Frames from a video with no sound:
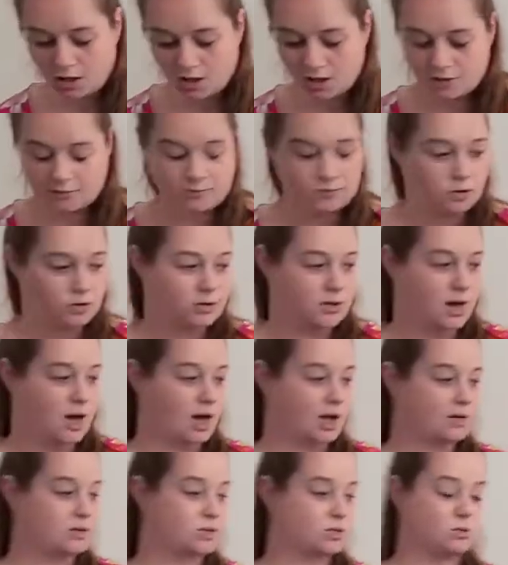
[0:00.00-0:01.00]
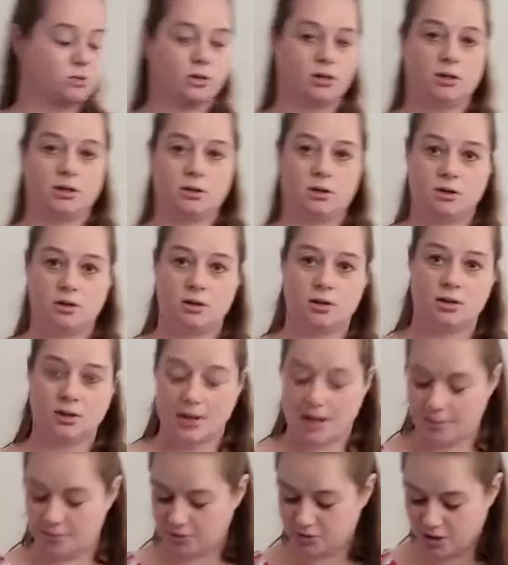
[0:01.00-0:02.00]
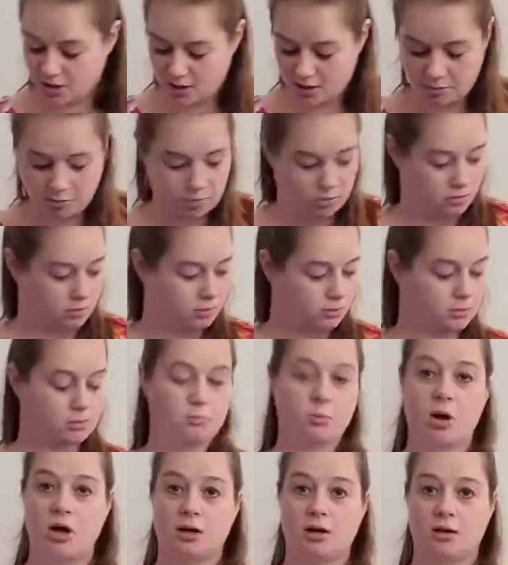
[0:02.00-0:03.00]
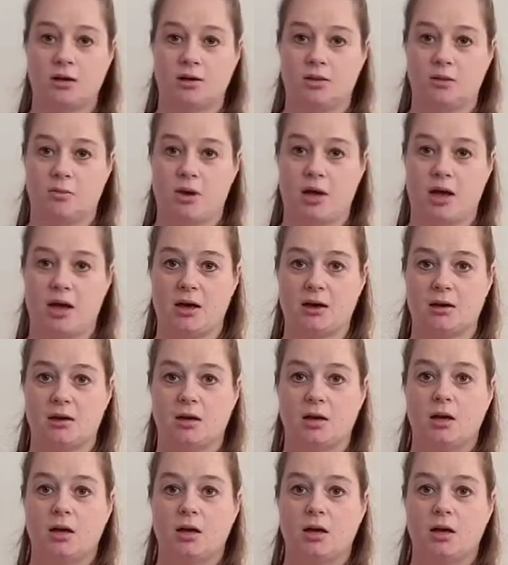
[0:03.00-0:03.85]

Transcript: If you're not doing the laptop pocket in the back,